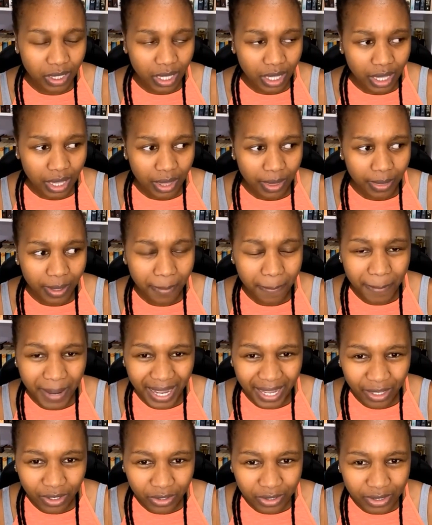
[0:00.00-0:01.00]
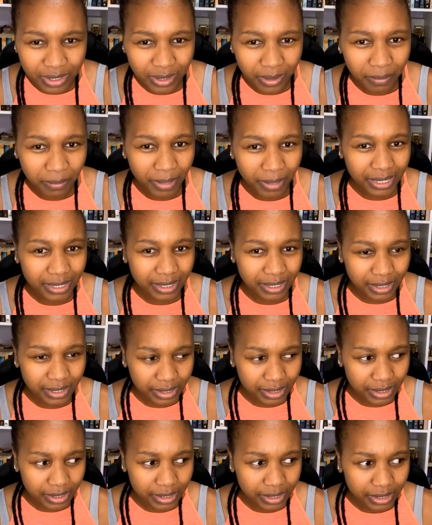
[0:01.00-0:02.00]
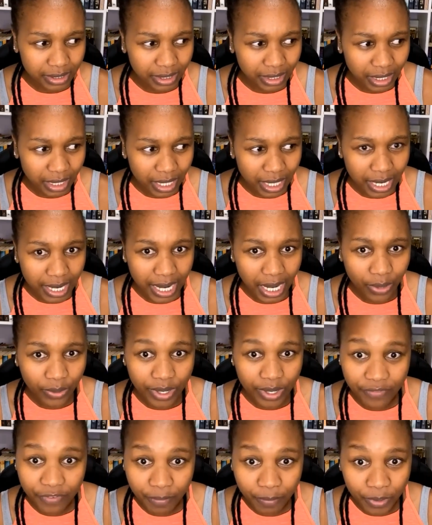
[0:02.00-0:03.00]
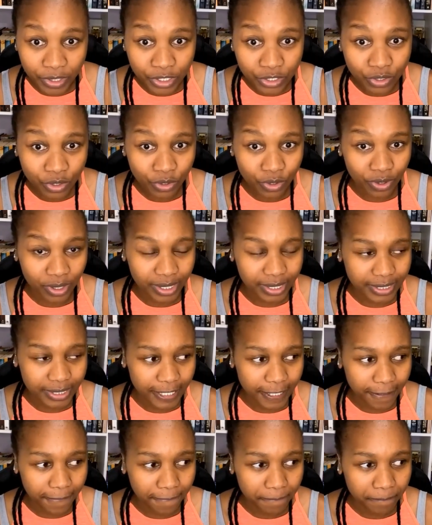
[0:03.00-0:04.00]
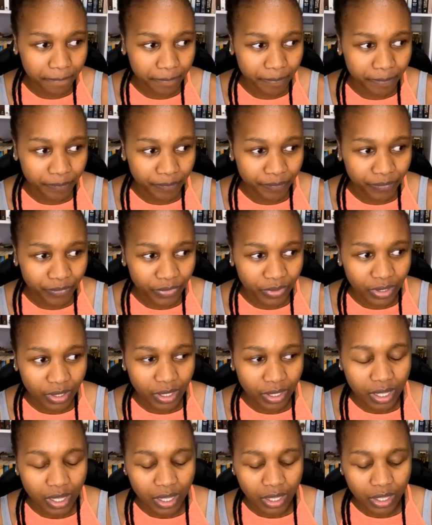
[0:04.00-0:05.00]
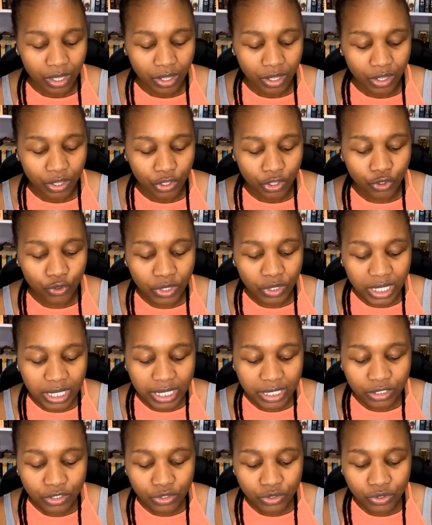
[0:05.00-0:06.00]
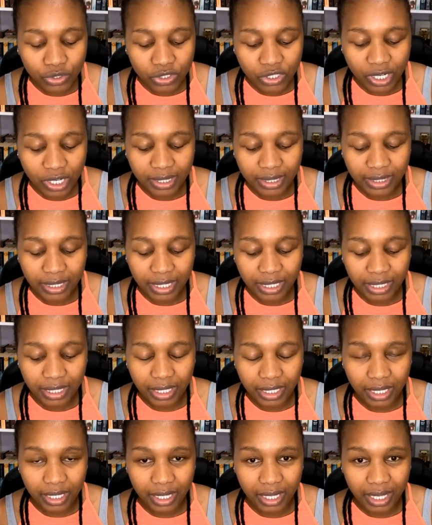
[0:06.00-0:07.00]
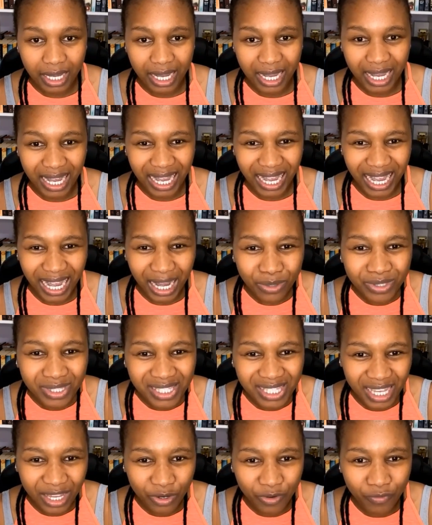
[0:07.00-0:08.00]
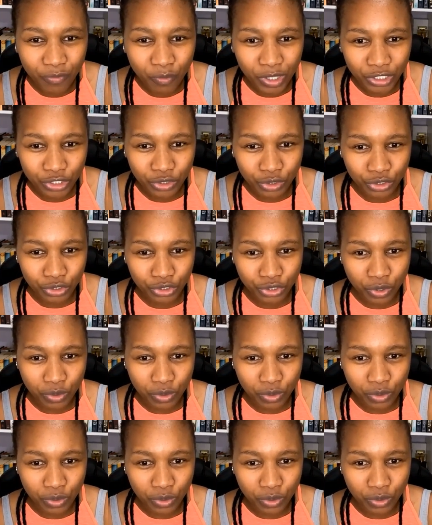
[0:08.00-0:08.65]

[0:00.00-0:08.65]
They're buying Aston Martins. Now everybody's on holiday. You need to start thinking outside of what you're shown.